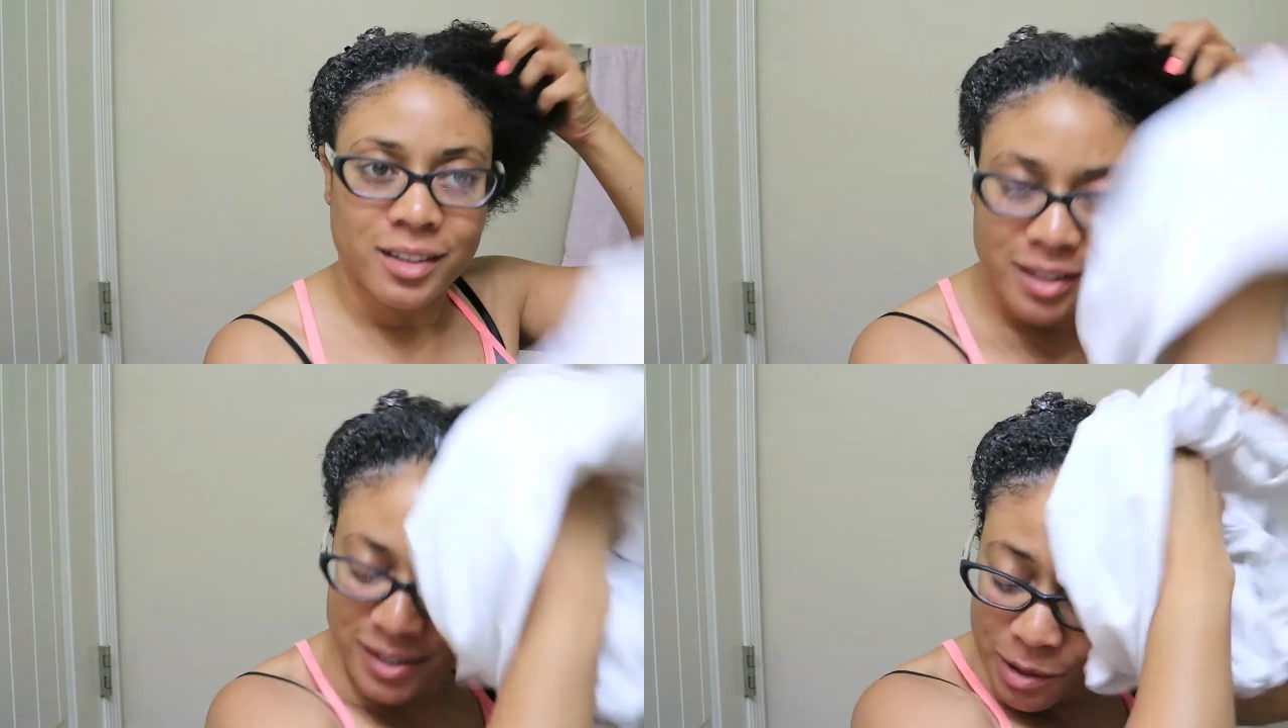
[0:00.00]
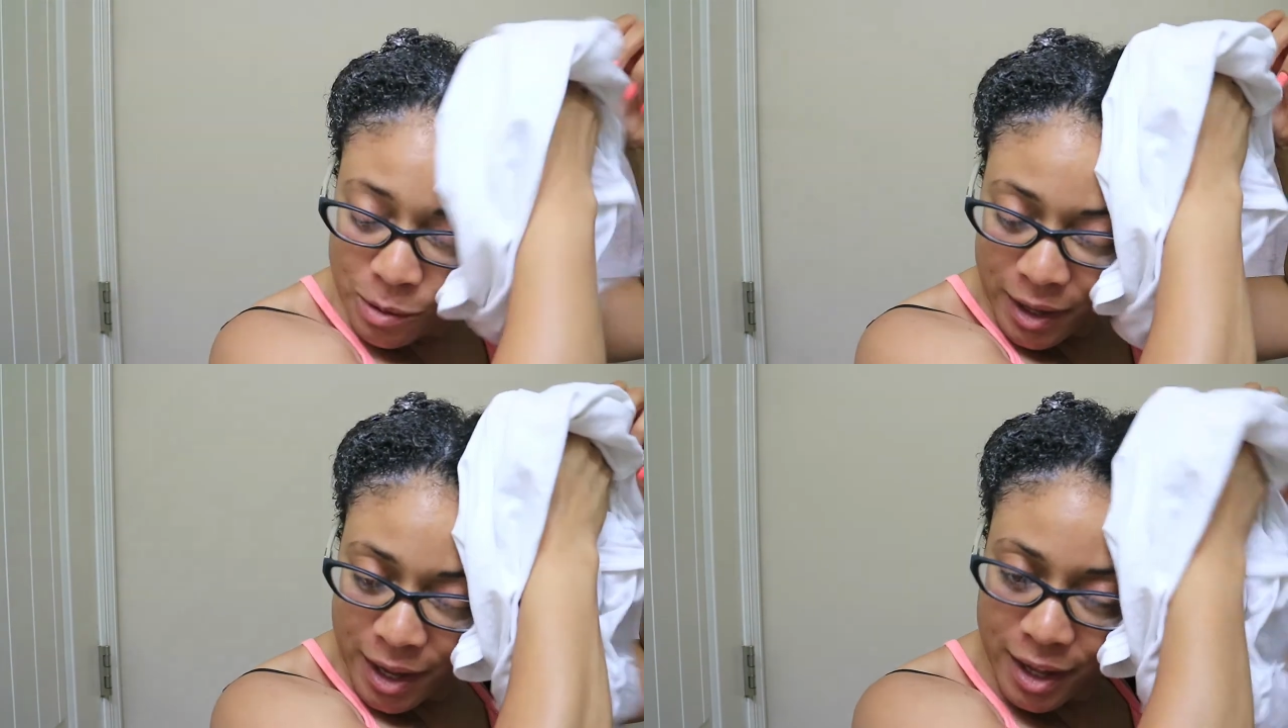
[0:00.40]
it's
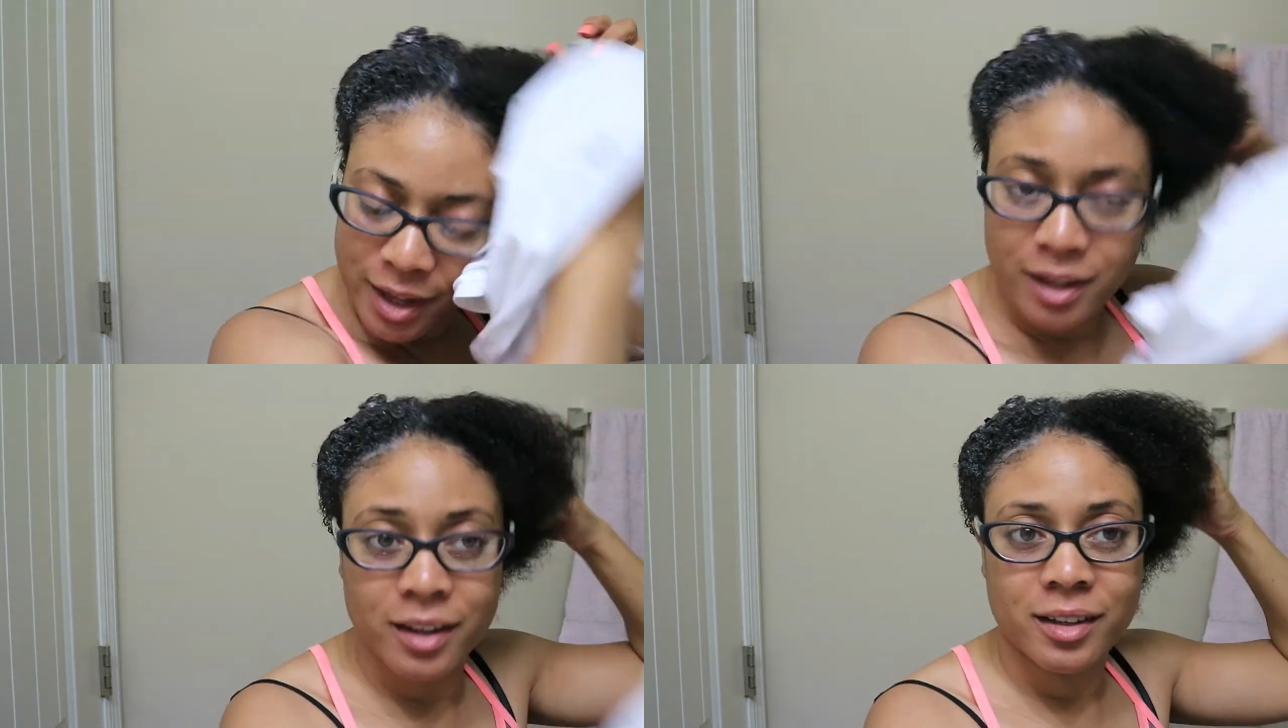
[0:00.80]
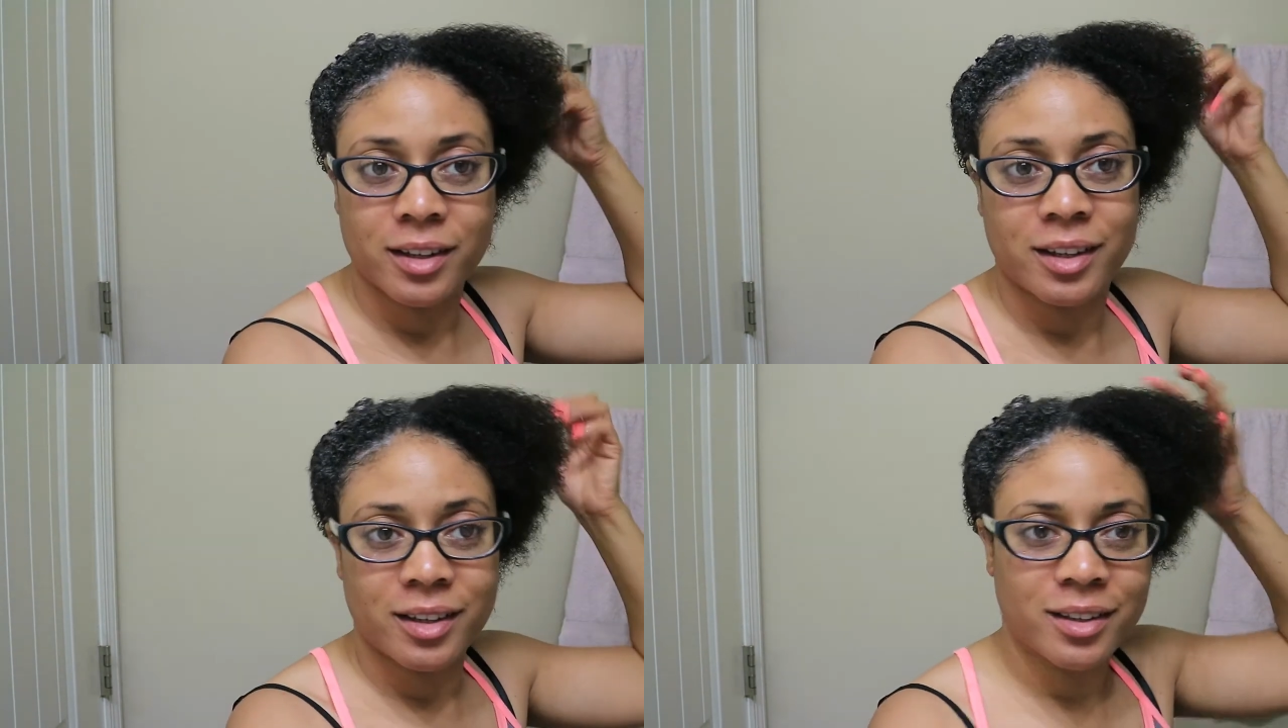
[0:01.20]
okay.
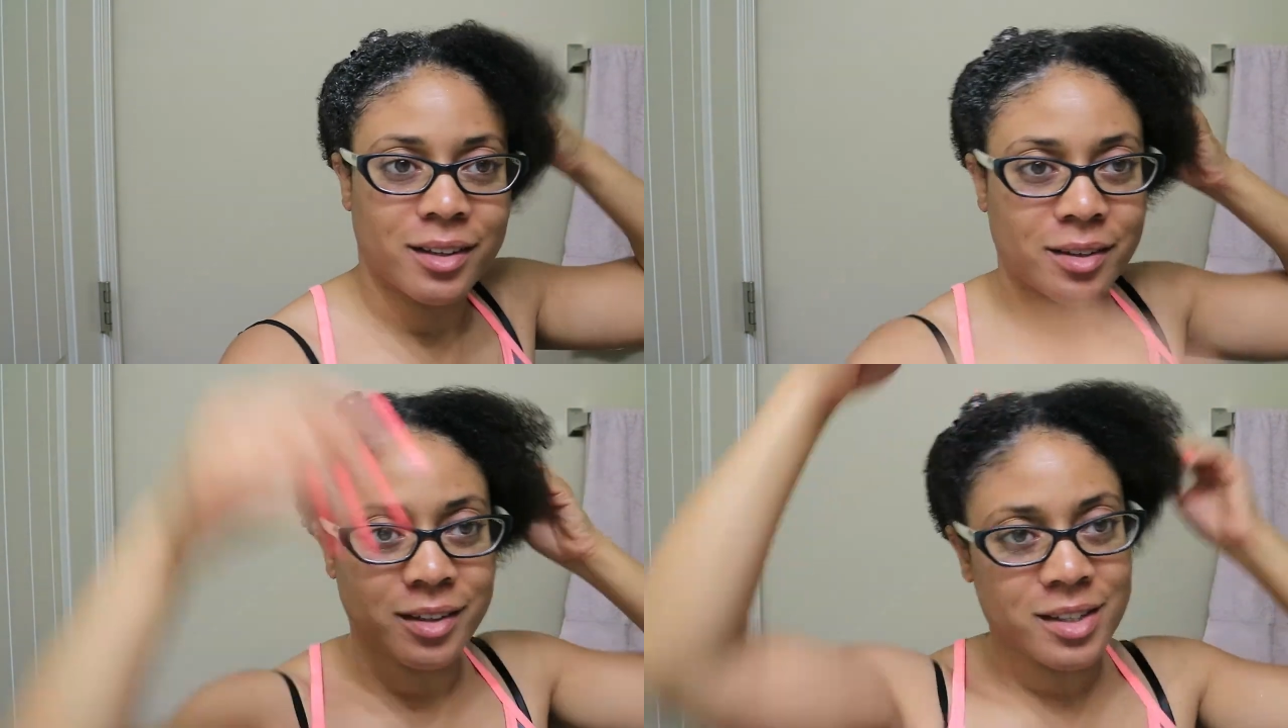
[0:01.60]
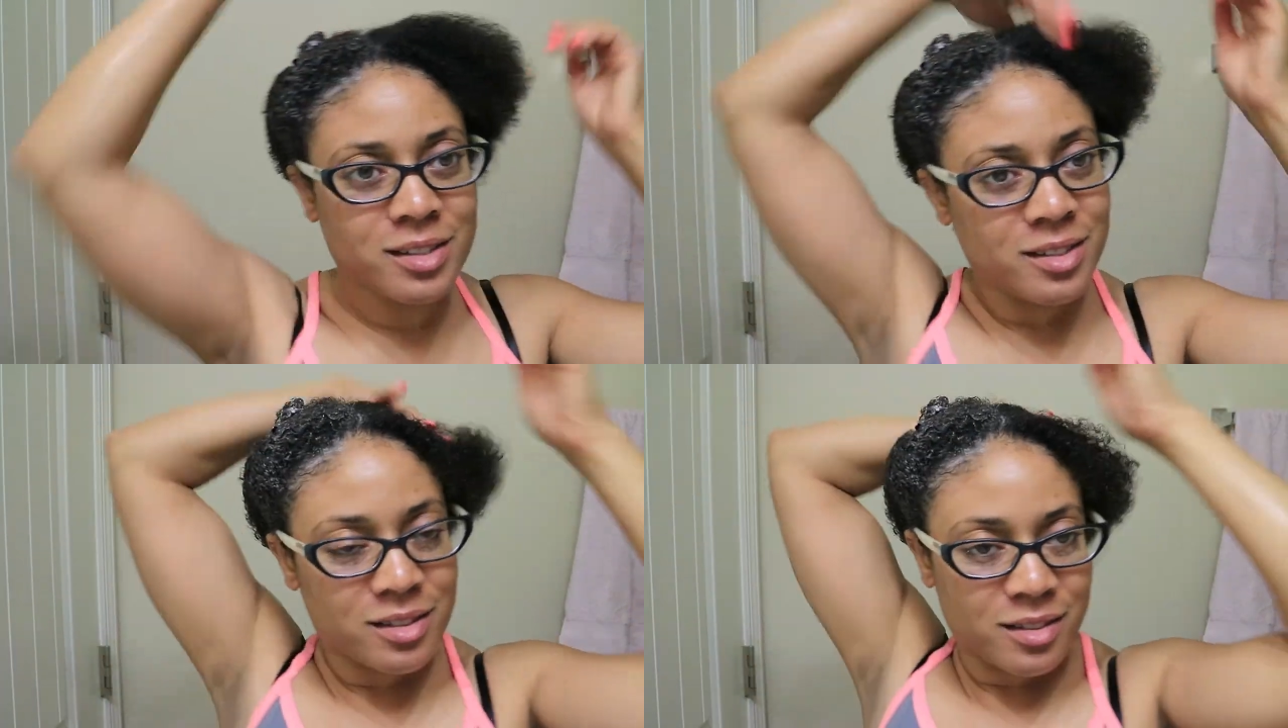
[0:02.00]
Uh,
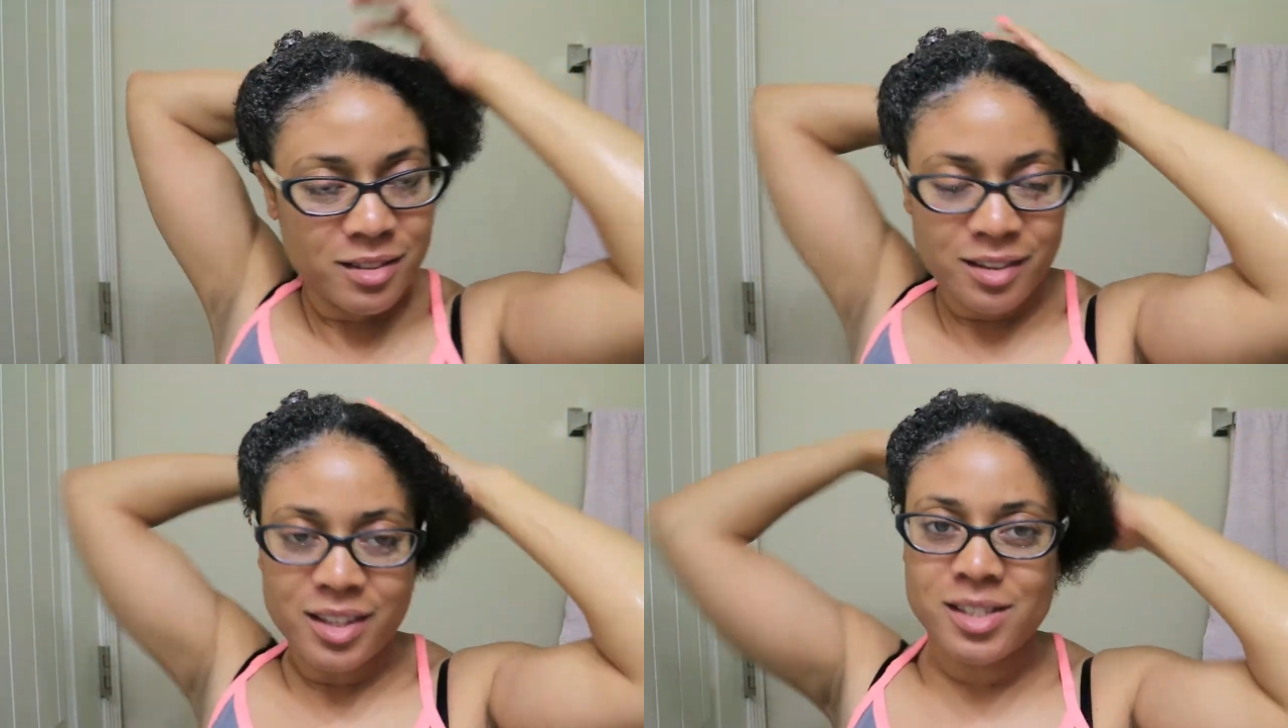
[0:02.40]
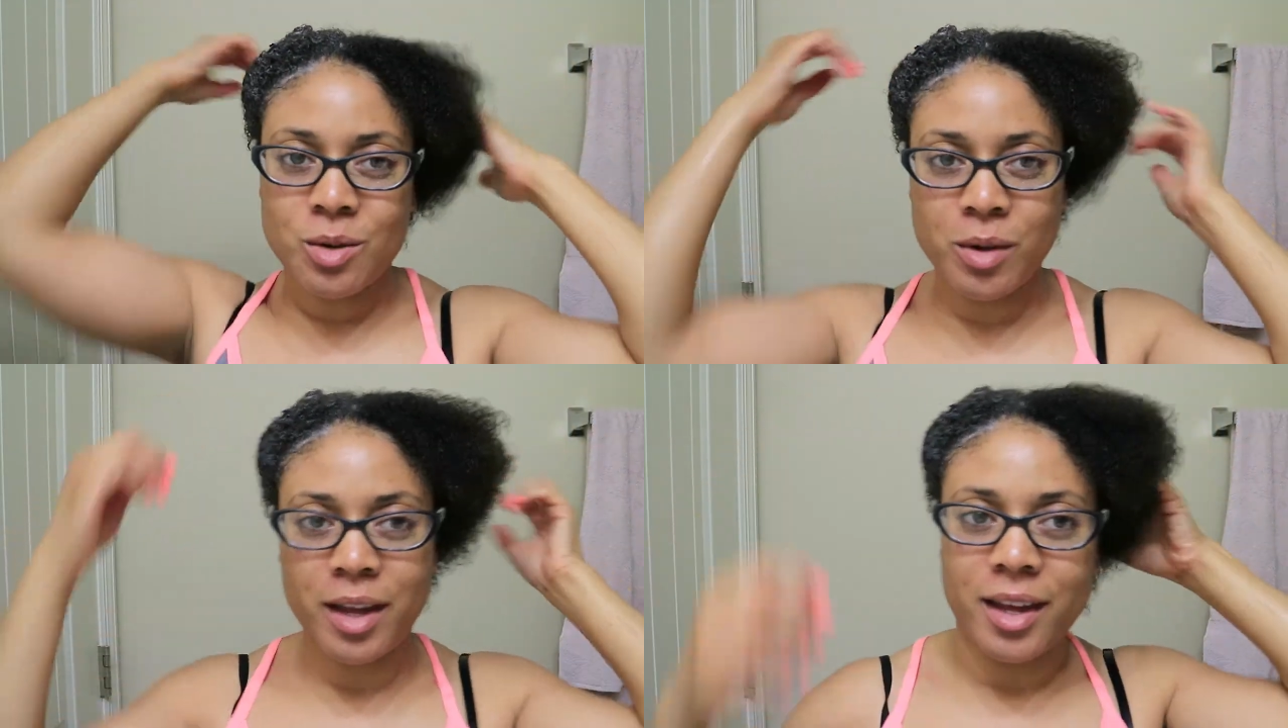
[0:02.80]
it's it's
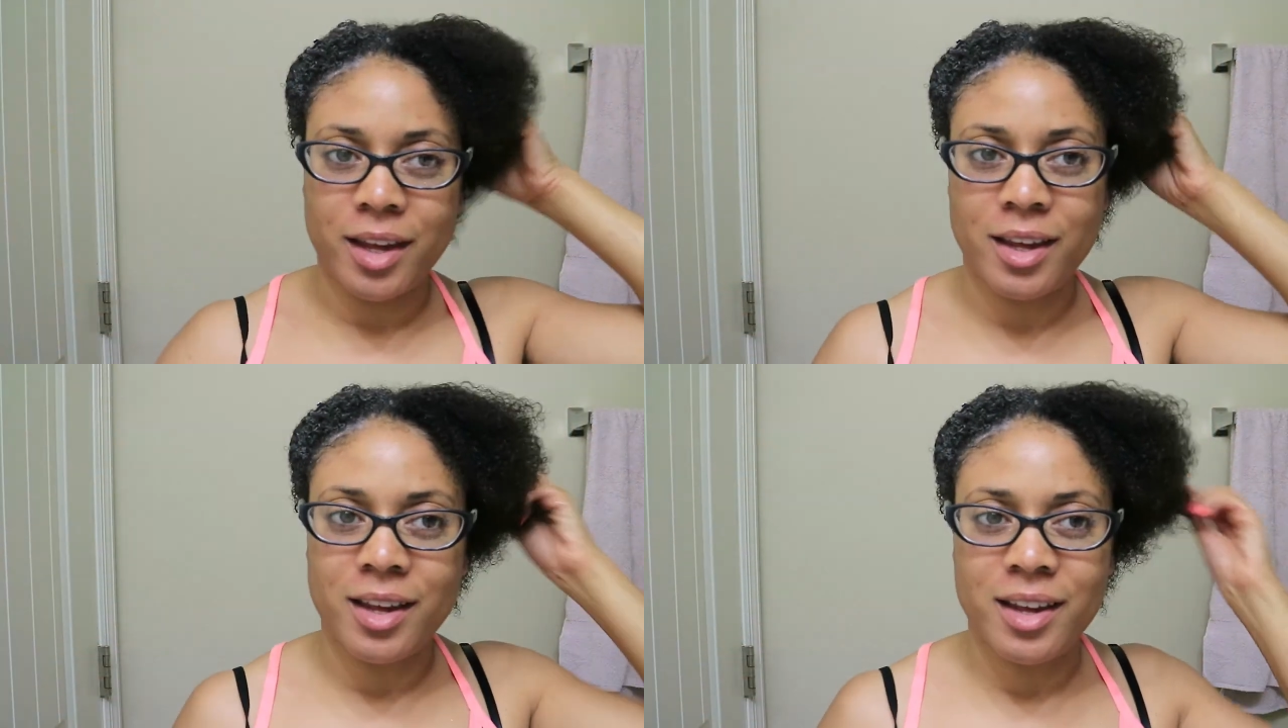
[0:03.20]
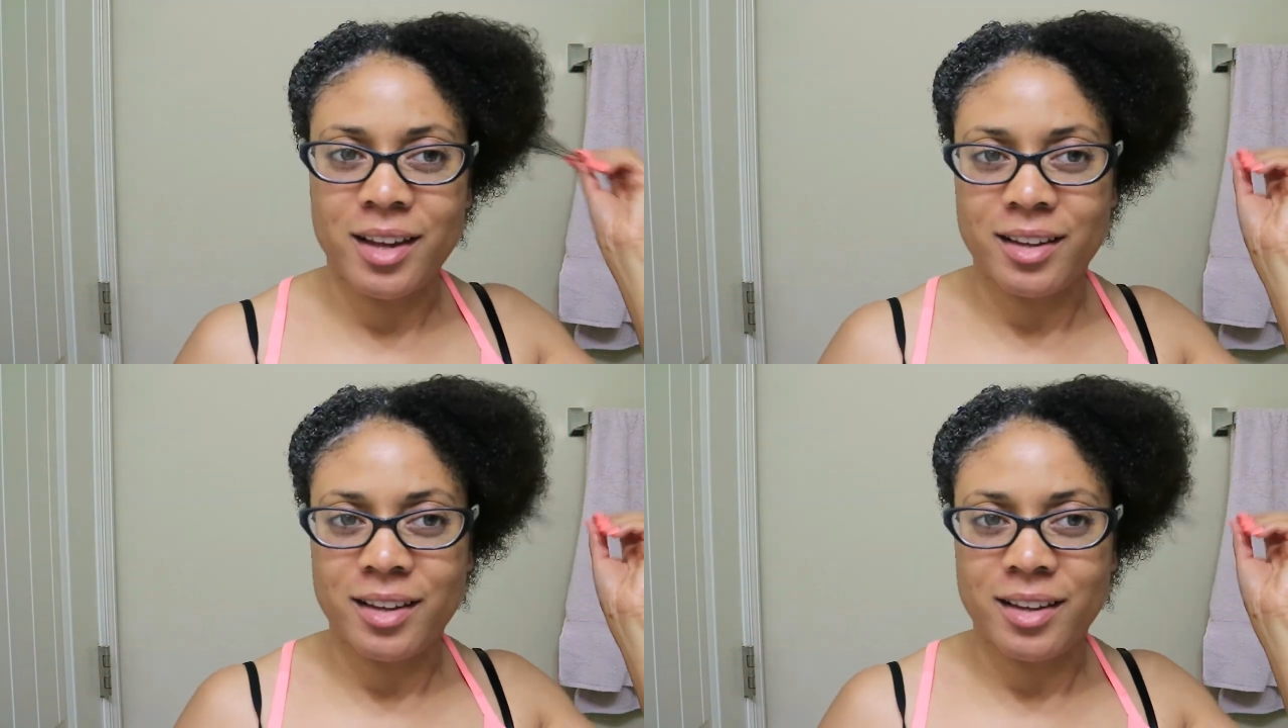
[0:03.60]
okay.